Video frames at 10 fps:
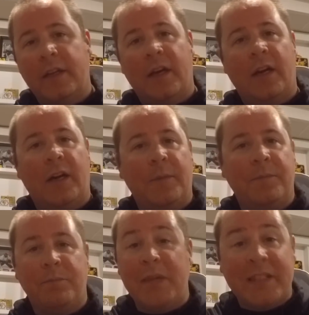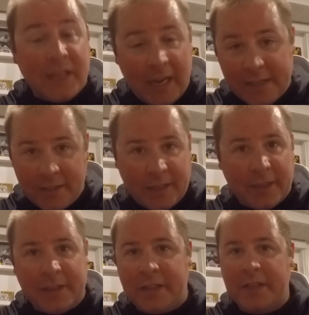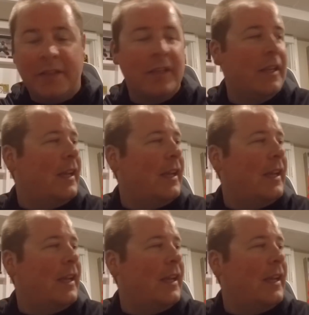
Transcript: midsize like this is.